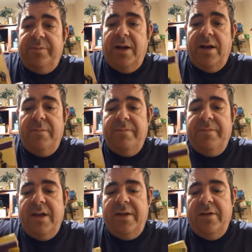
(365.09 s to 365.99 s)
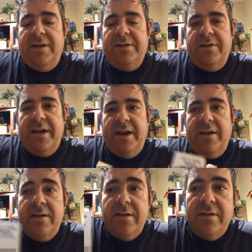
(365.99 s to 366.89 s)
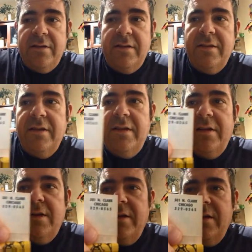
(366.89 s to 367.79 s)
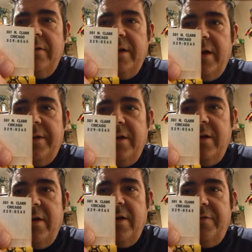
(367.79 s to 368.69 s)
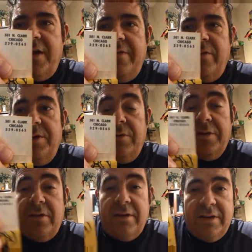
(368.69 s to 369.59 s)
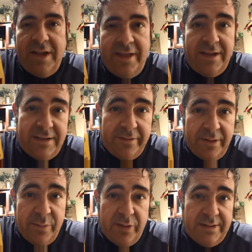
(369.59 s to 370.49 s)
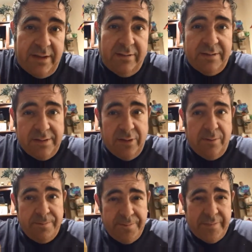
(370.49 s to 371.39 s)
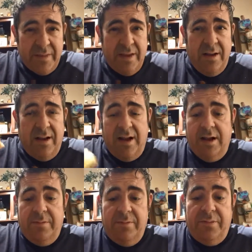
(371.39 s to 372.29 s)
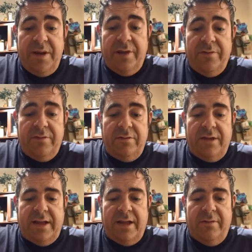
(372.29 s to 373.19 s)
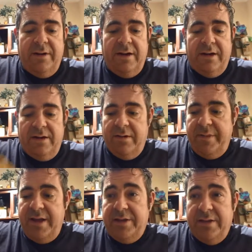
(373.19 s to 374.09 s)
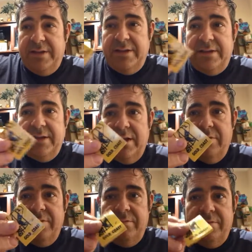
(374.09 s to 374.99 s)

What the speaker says: And there it is. Oh yeah. What we got there? 501 North Clark. Yeah, that is definitely Boys Town. So pretty cool. Like I would imagine this is rare.